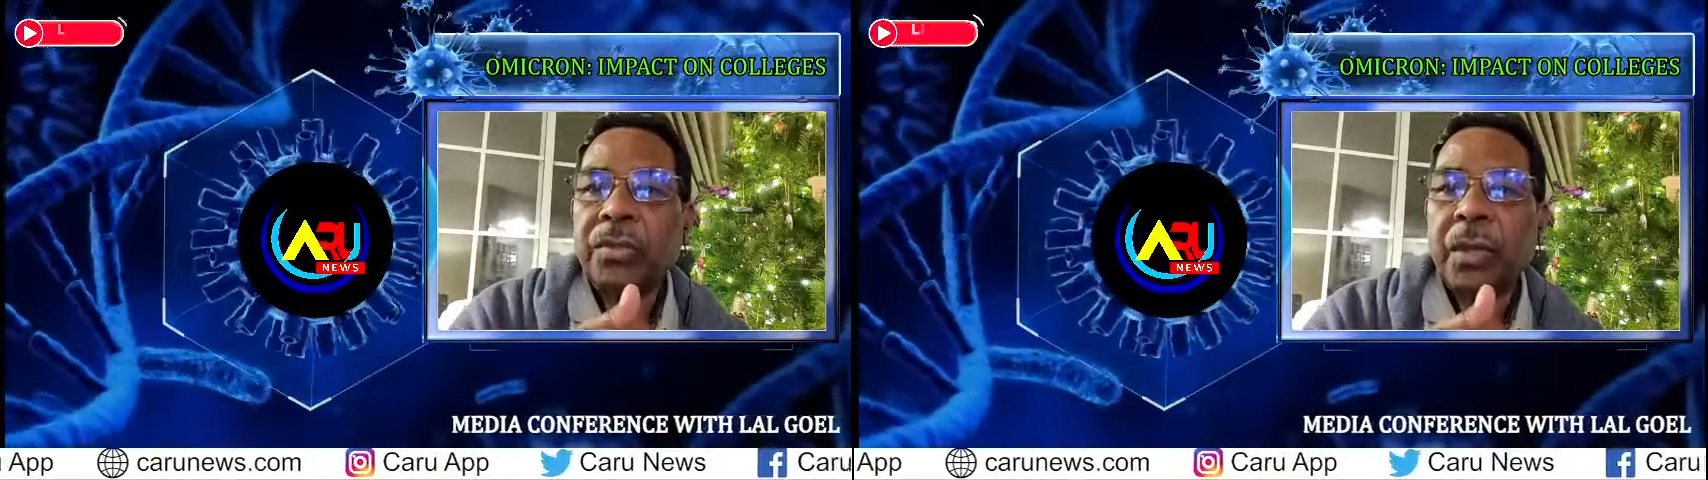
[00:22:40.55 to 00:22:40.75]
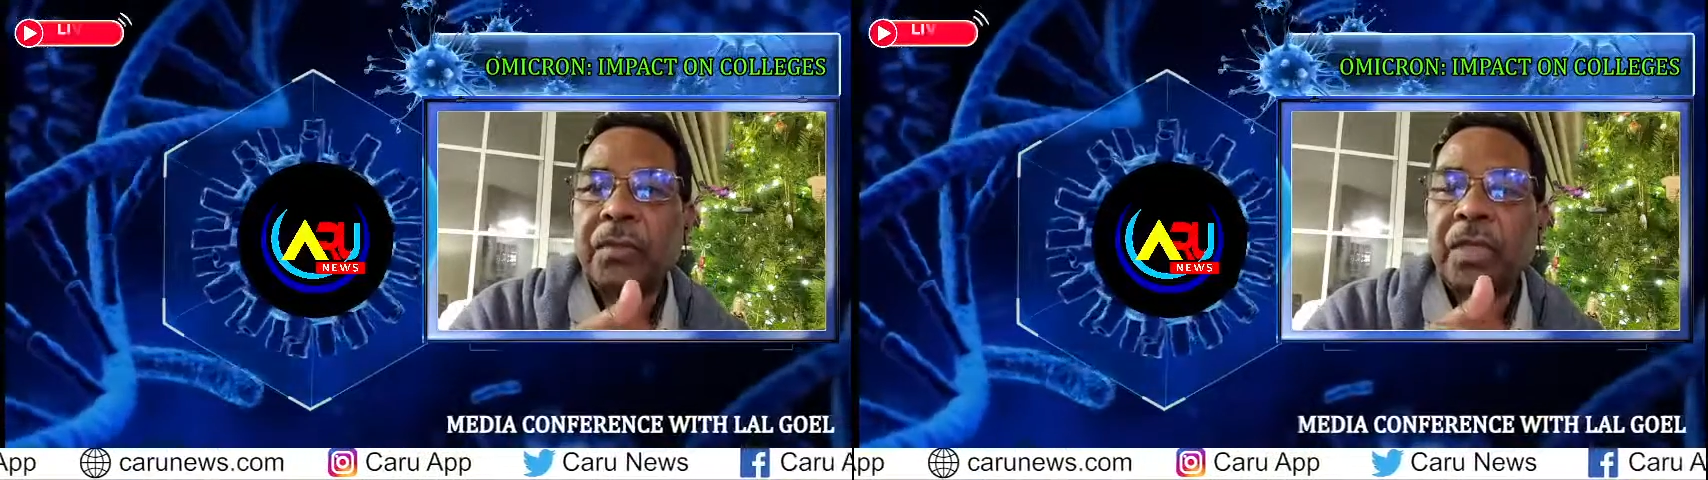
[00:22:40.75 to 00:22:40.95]

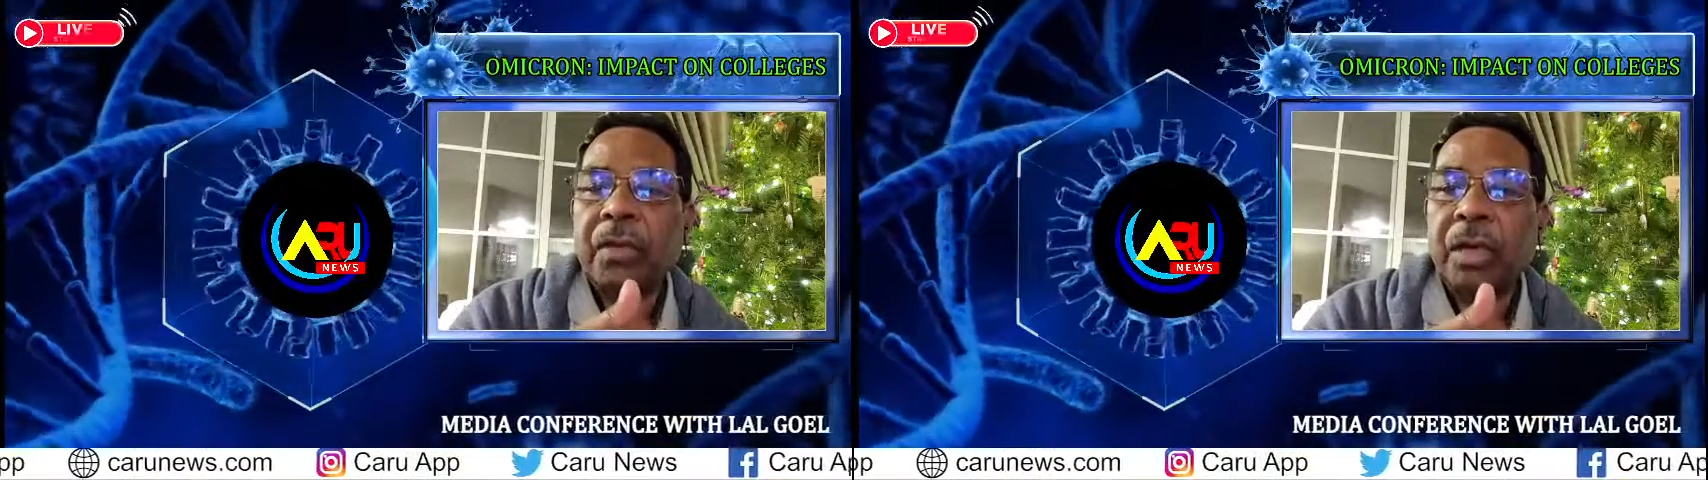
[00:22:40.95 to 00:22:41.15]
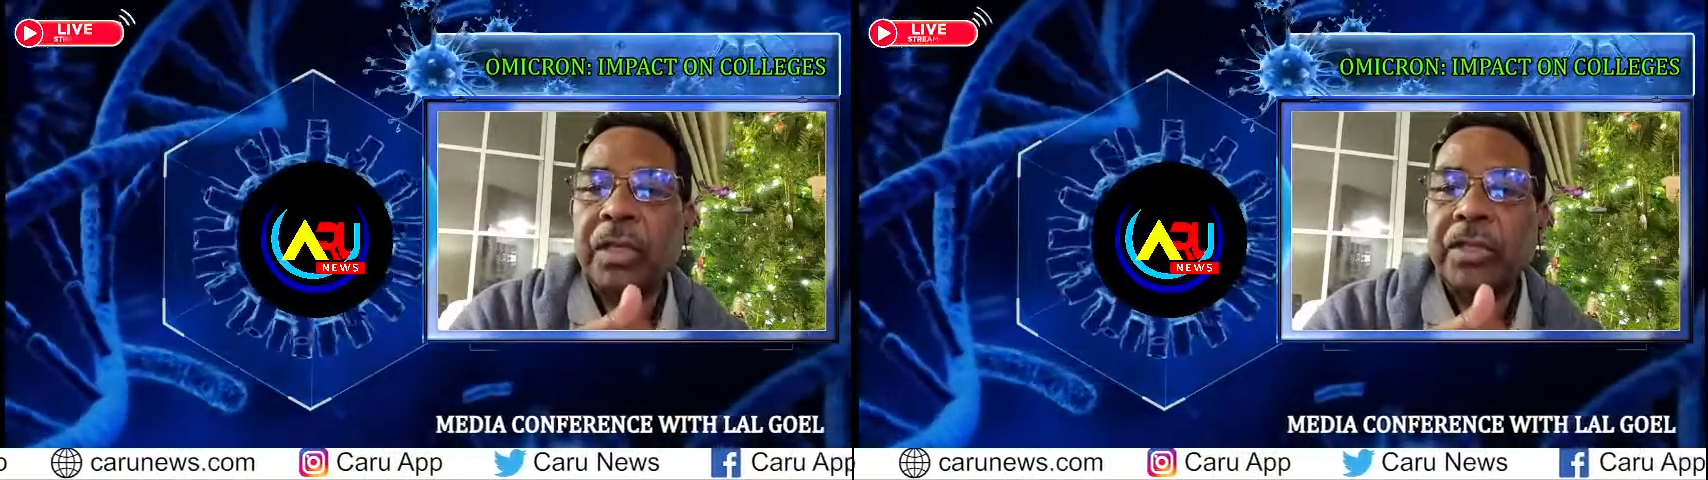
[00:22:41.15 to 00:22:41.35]
of the
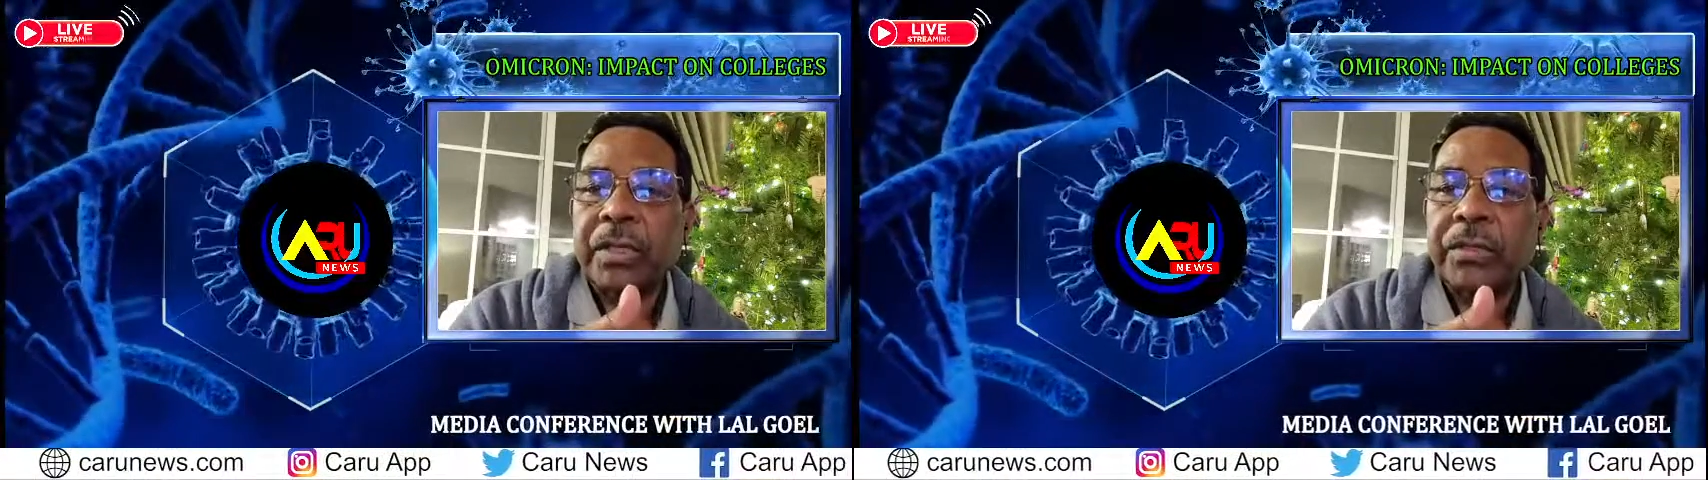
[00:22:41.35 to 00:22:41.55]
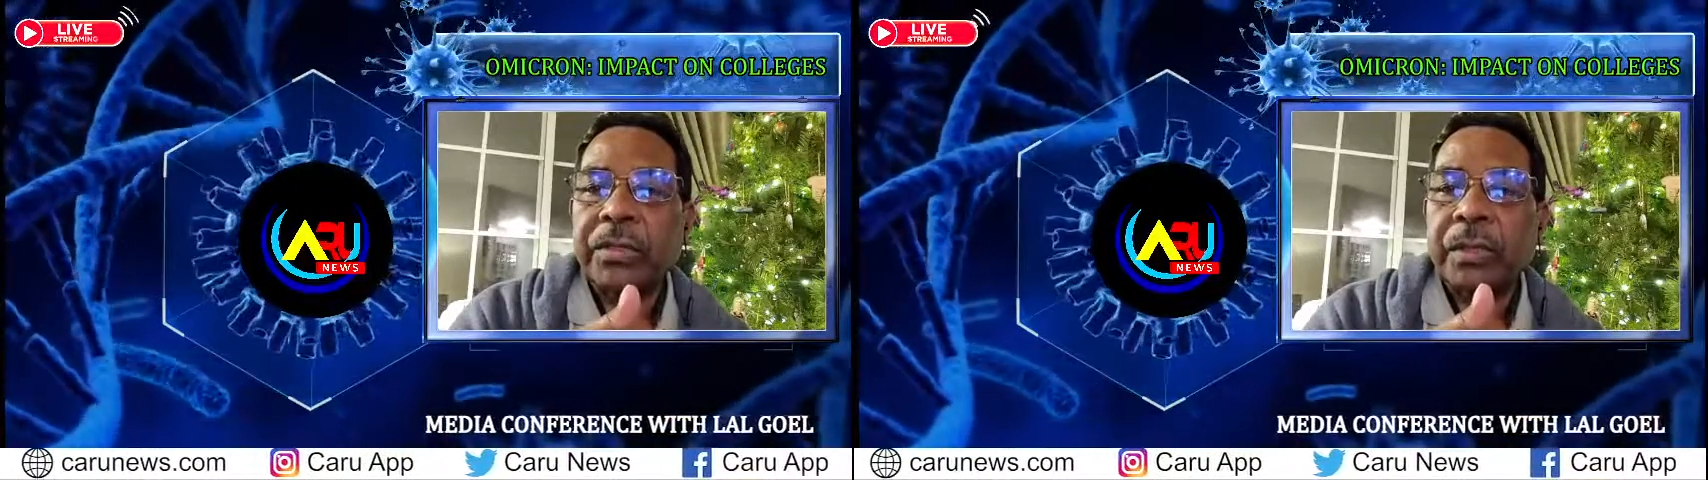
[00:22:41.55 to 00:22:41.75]

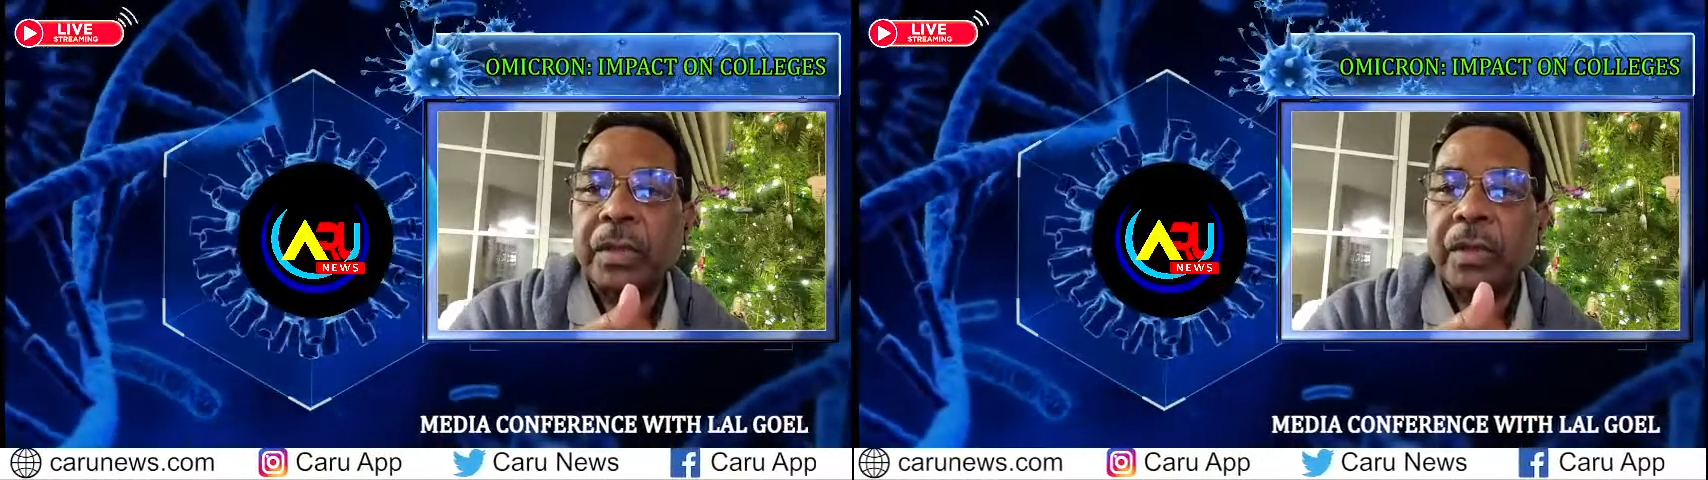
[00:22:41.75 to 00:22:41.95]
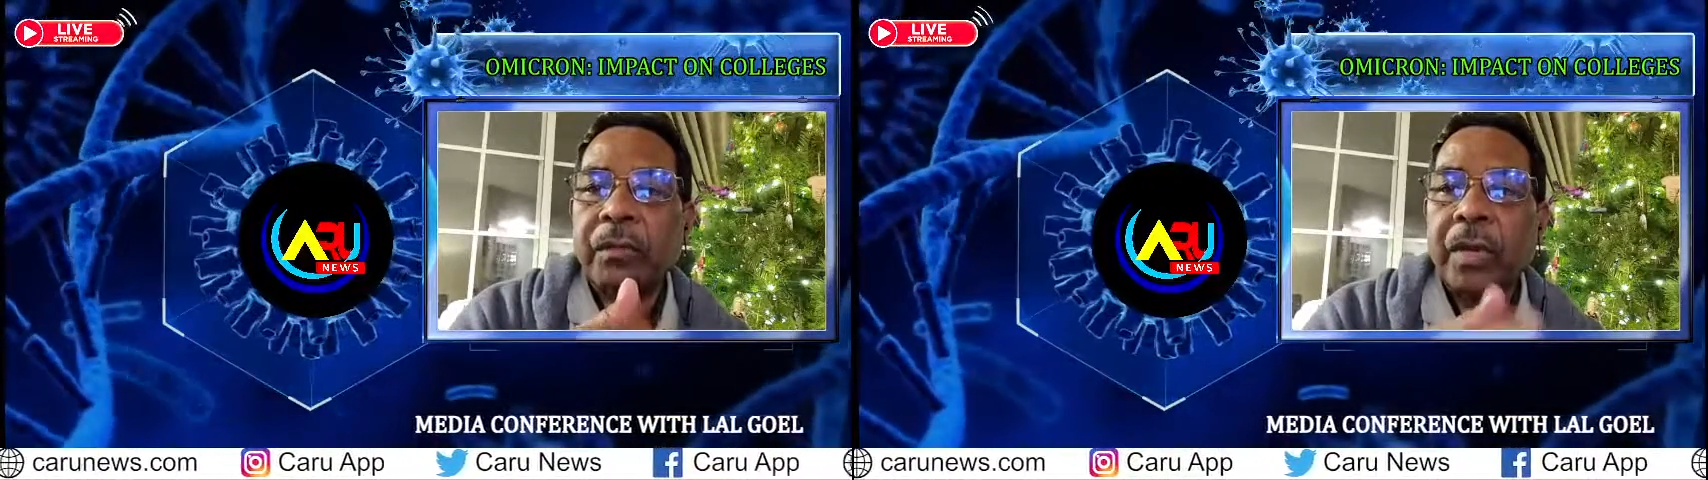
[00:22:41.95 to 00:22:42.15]
colleges
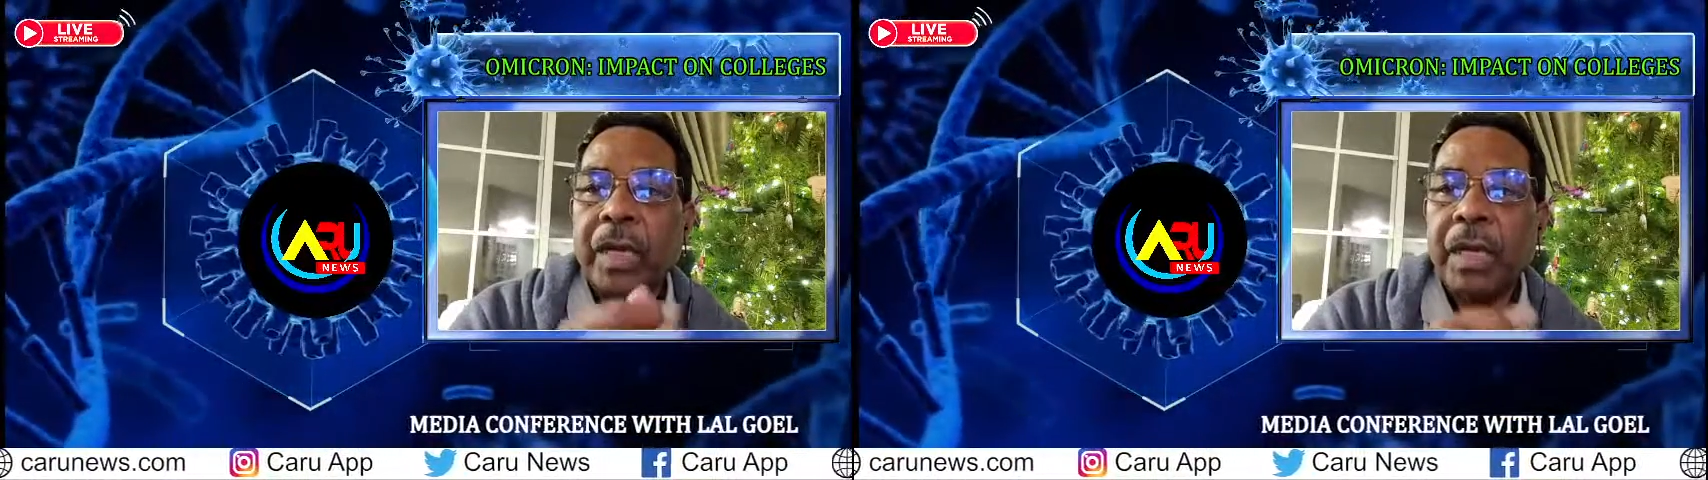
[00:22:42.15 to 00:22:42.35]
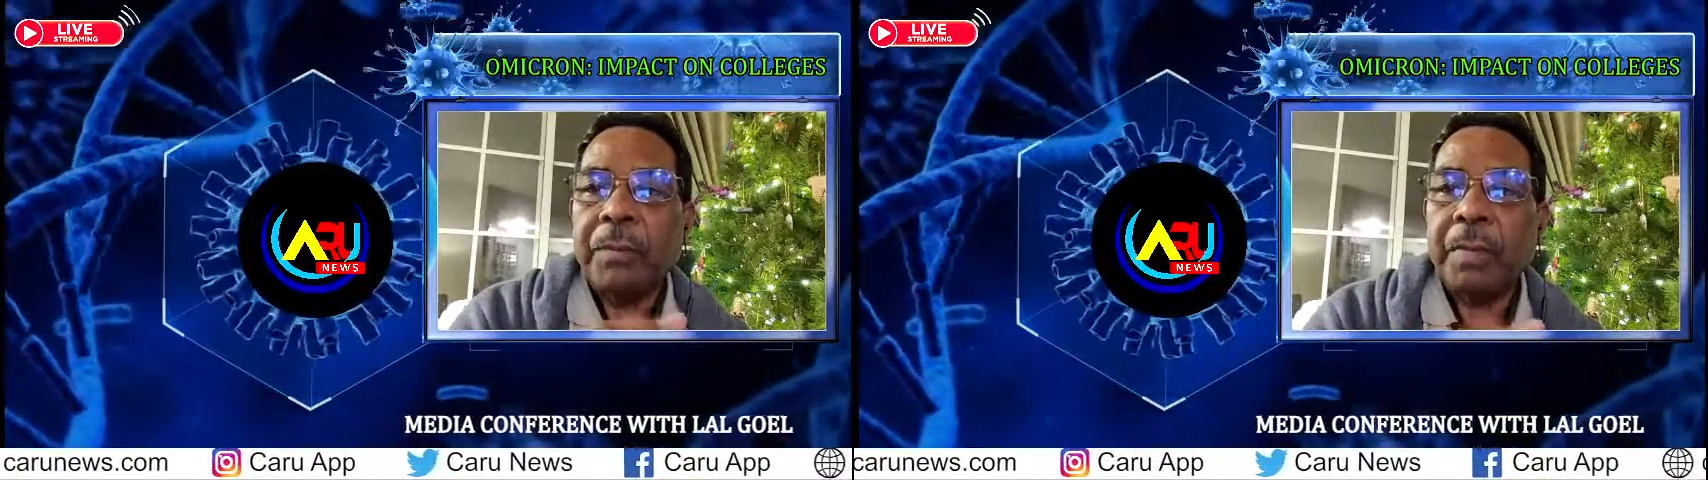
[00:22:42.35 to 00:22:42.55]
for
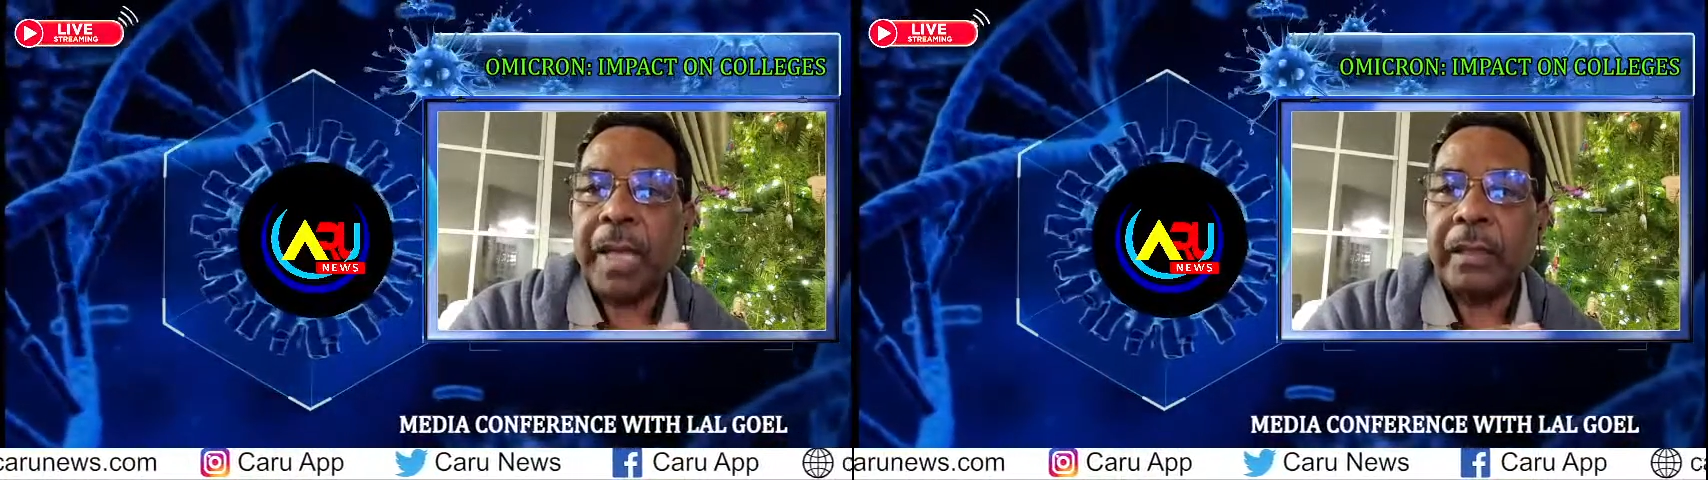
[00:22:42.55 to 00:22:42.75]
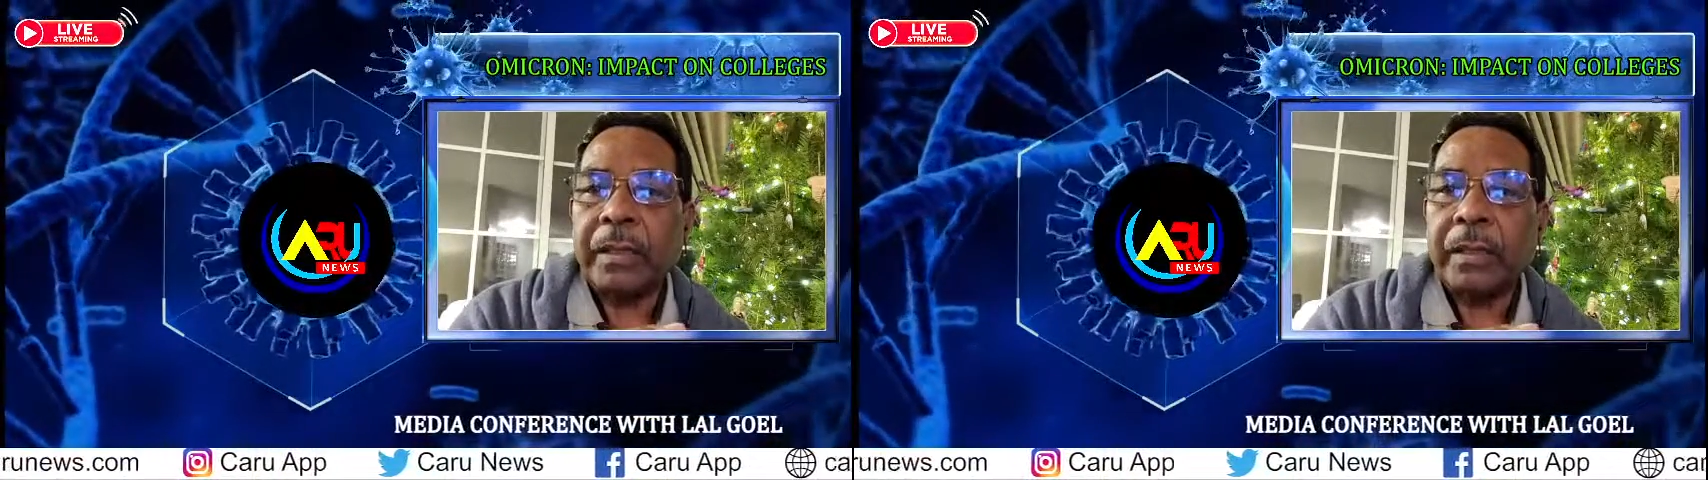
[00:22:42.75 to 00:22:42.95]
impact.